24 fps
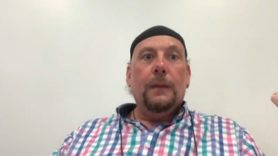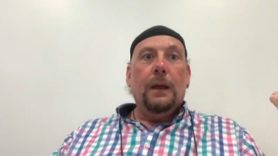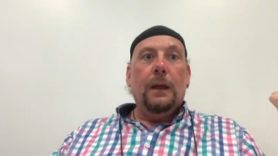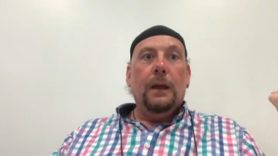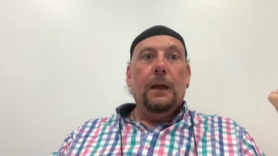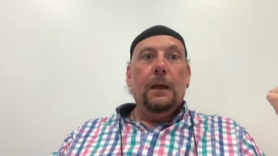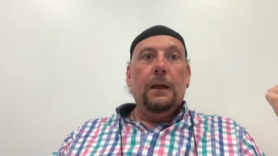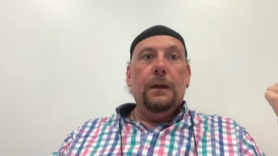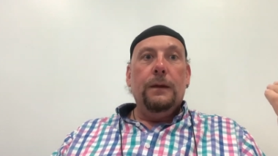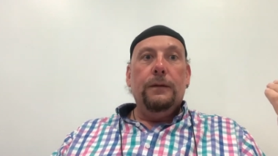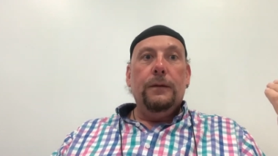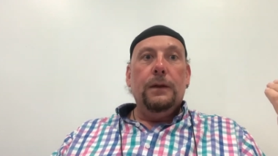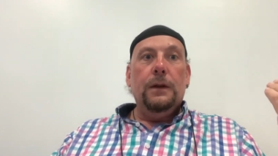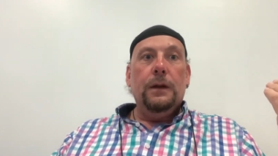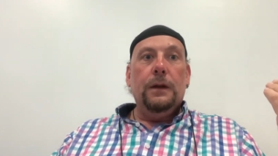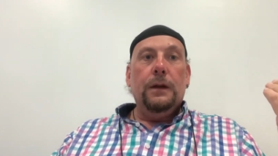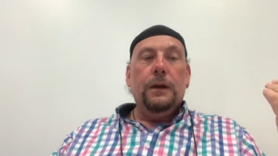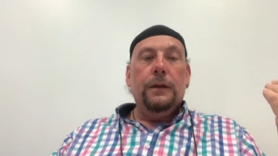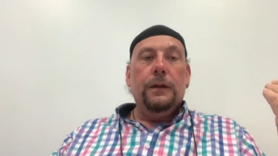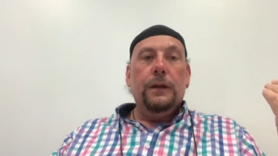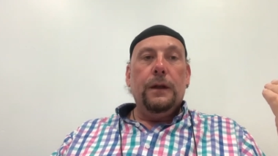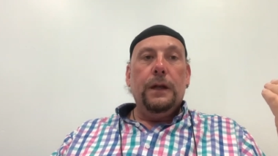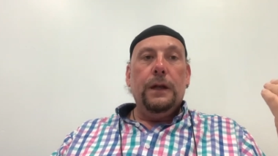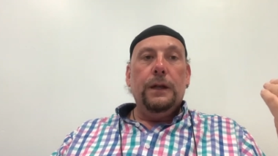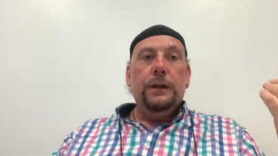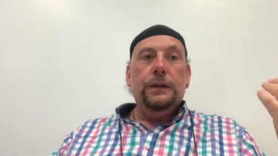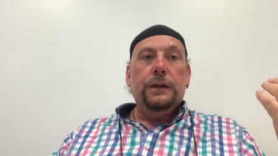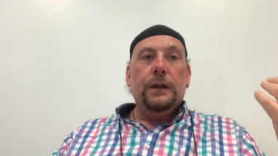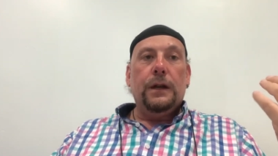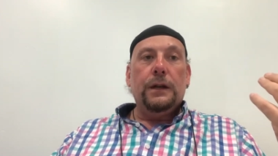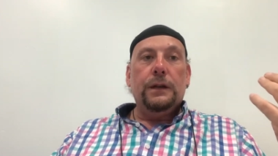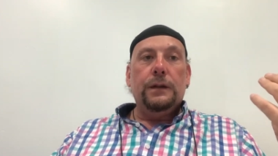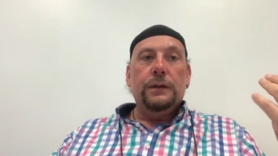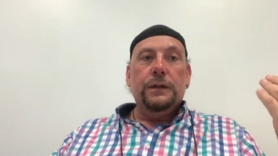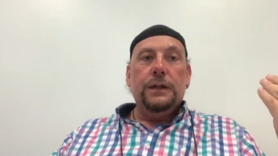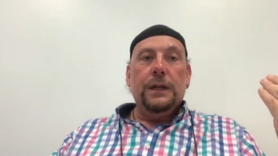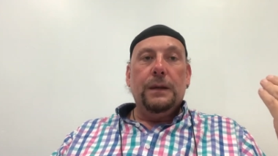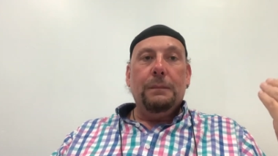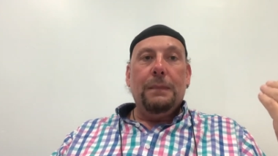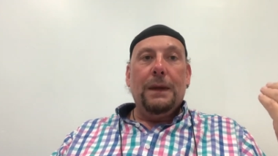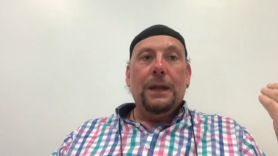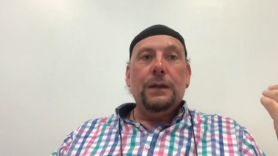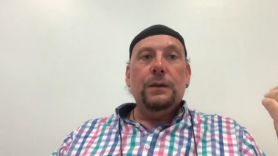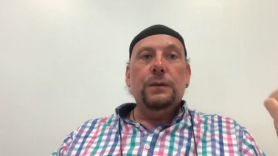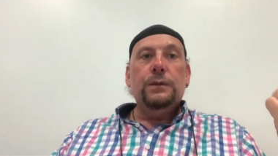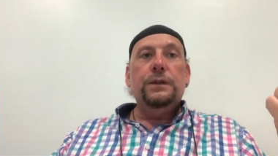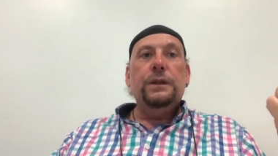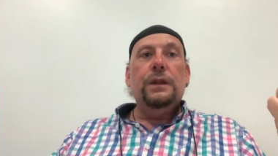And if you look at the diagnostic
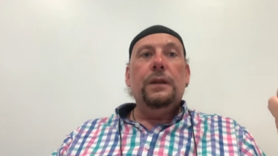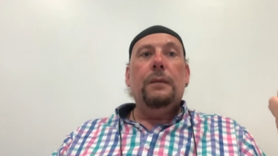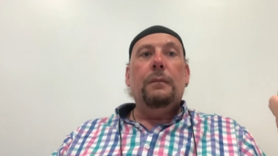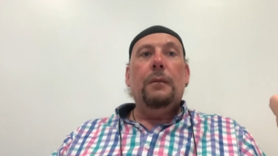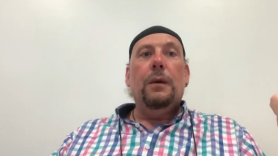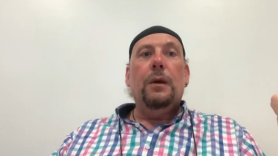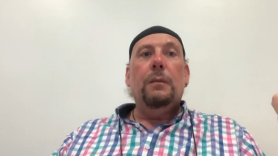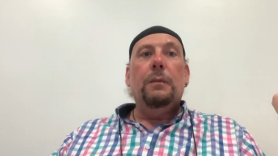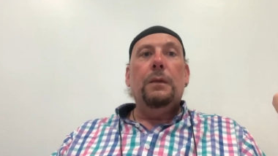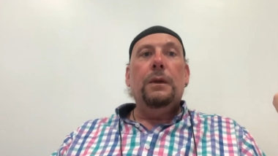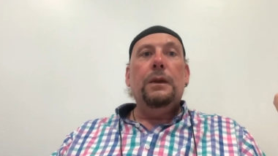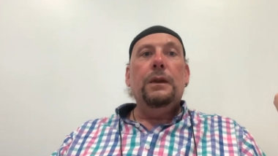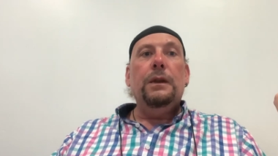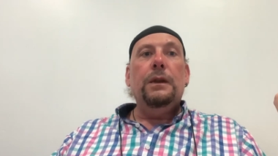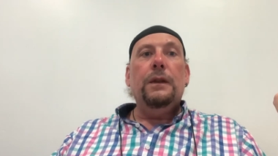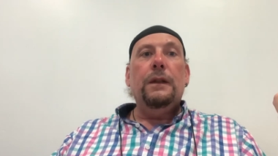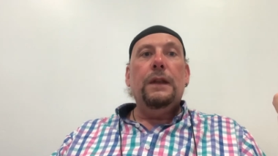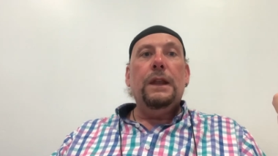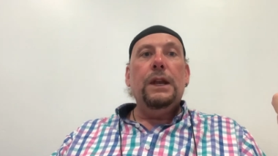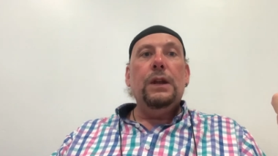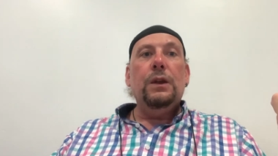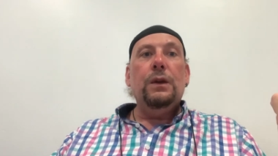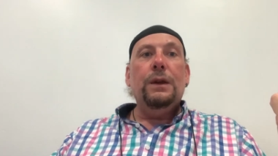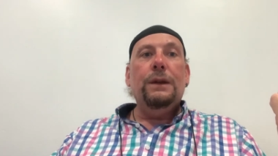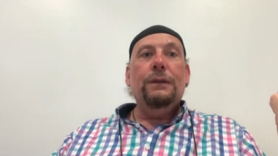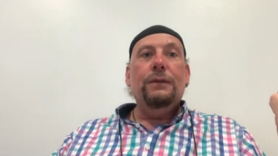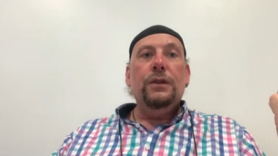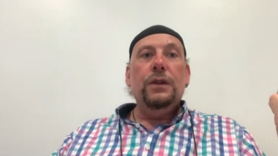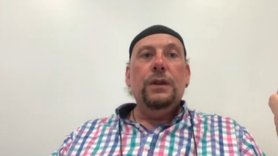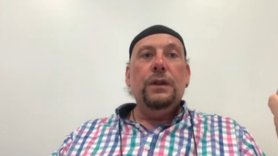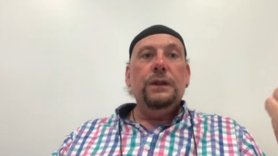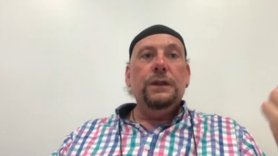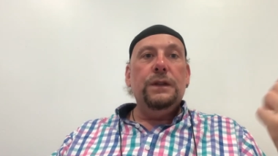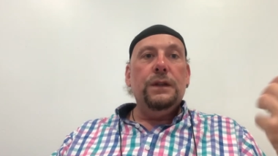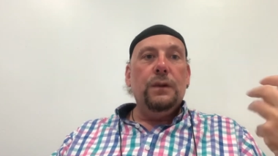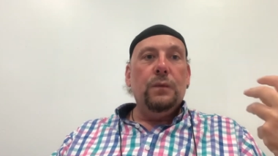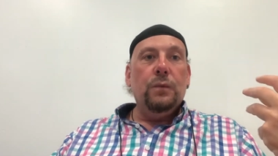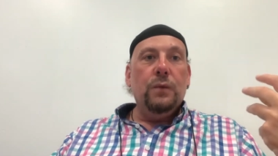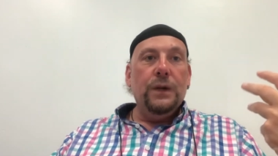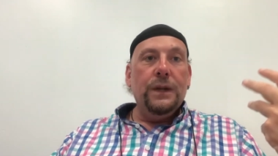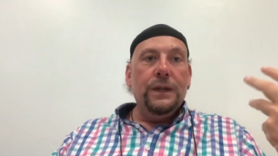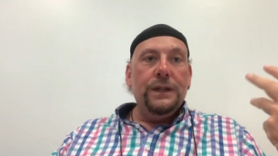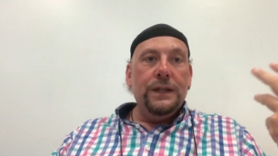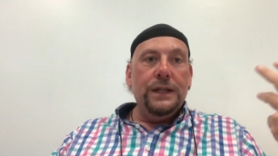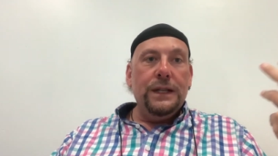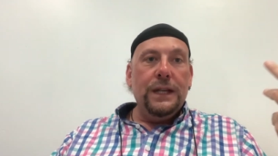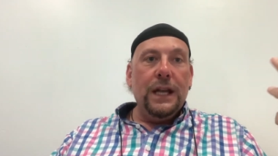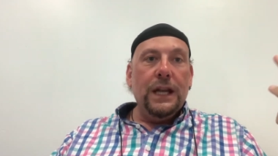manuals at the moment, they're not even using the
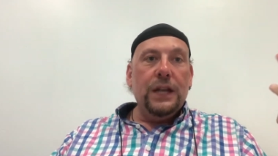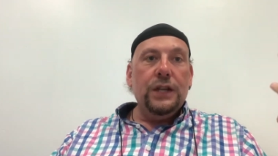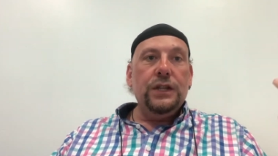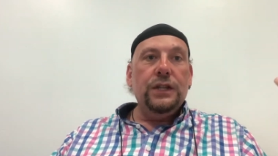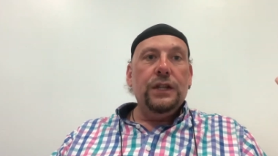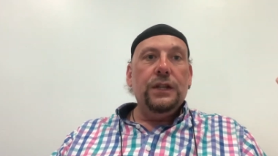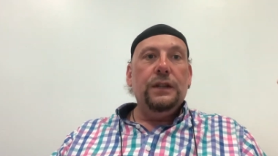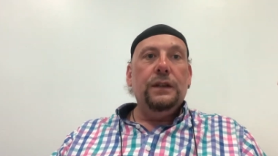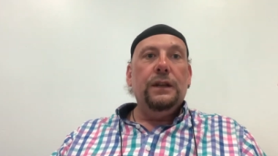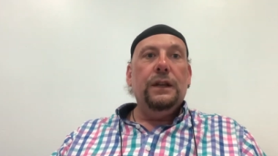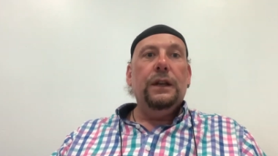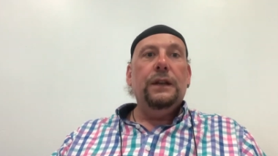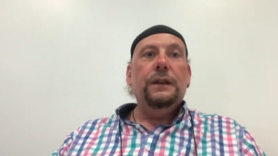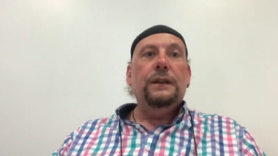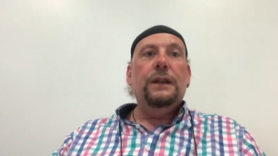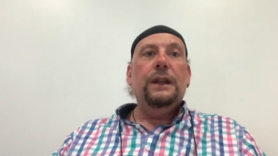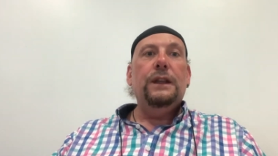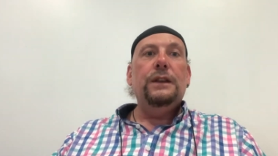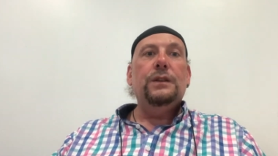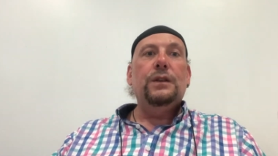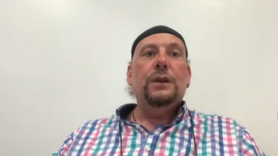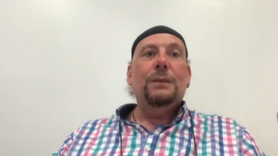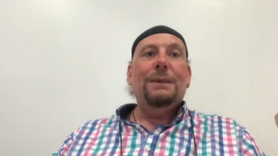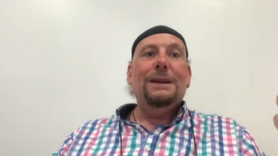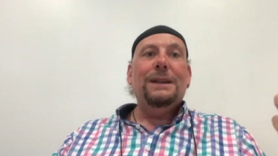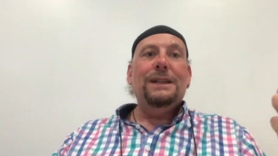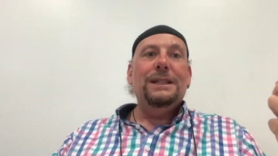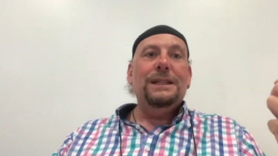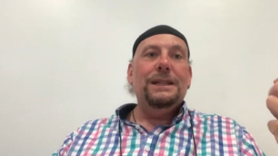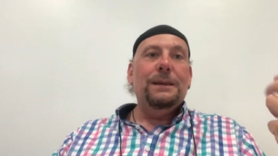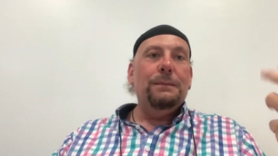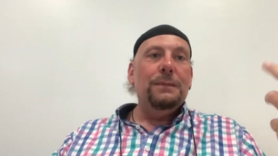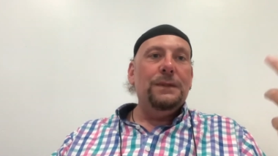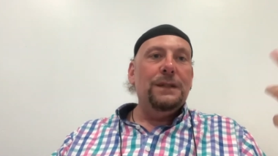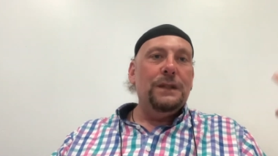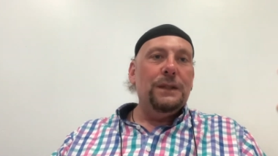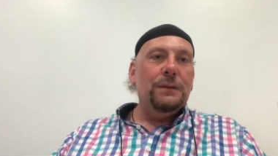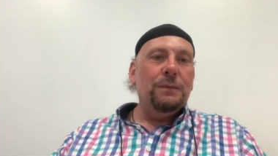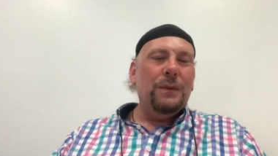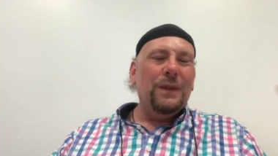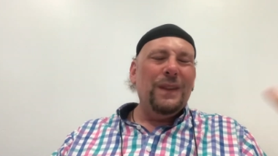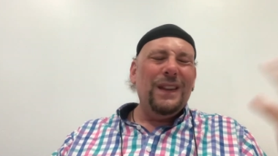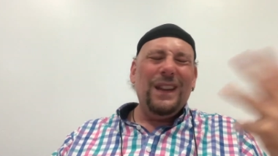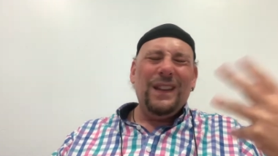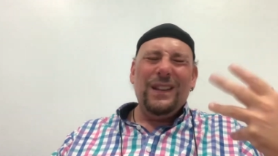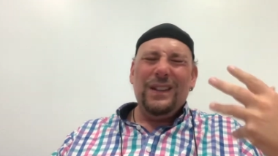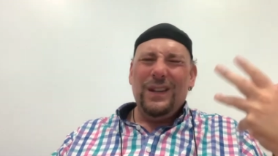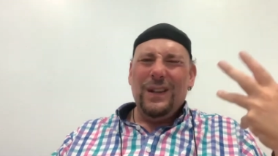words addiction. They talk about substance, but
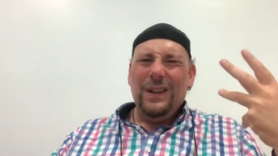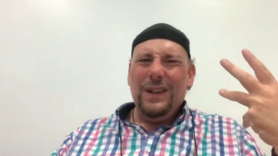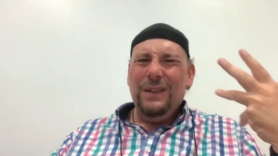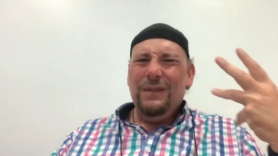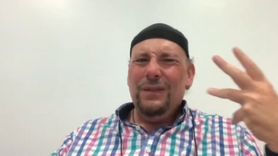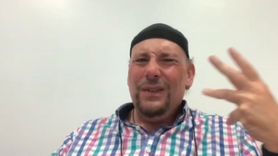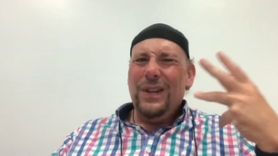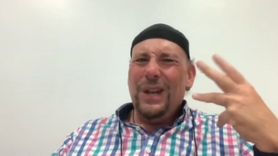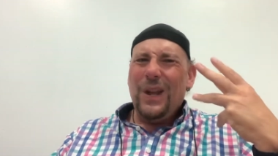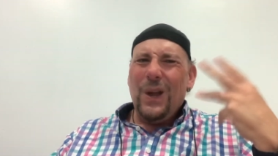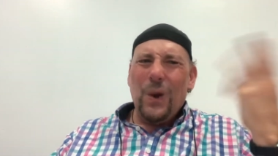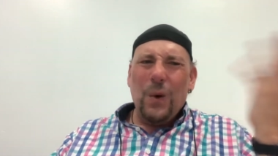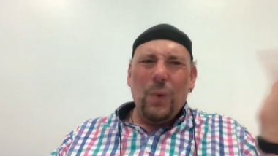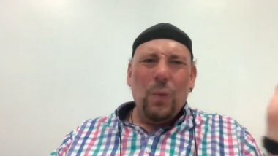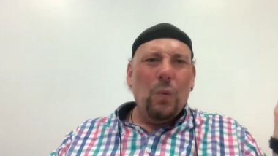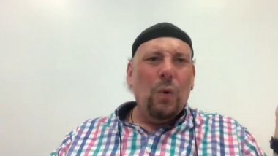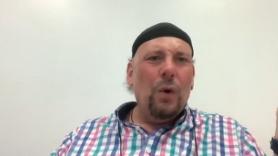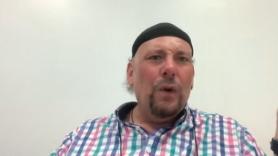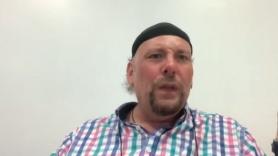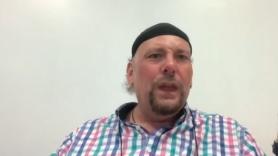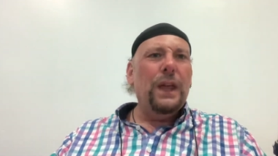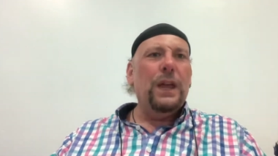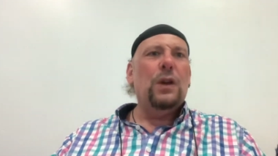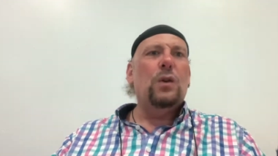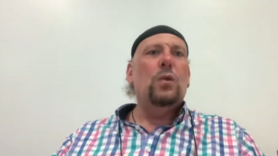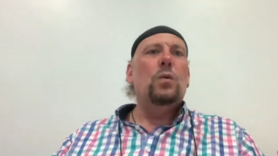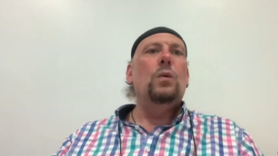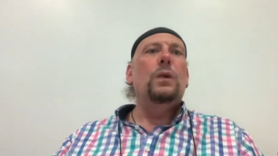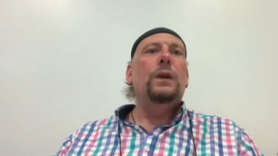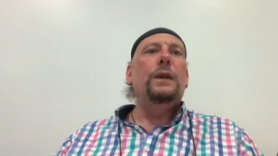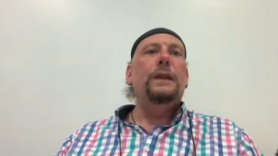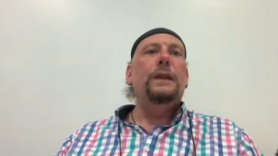I don't even know what they call